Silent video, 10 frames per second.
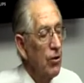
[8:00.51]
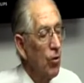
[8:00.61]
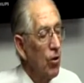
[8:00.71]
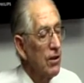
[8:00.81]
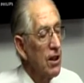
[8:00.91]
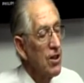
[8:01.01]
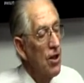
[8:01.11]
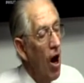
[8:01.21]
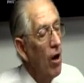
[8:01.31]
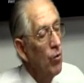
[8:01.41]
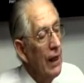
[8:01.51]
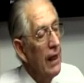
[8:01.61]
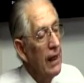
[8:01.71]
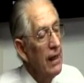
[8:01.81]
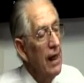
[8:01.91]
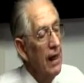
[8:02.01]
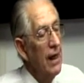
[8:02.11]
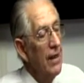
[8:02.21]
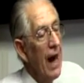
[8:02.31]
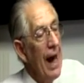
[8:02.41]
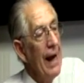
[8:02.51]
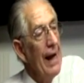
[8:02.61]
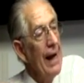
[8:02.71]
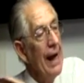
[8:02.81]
towards us, not willing that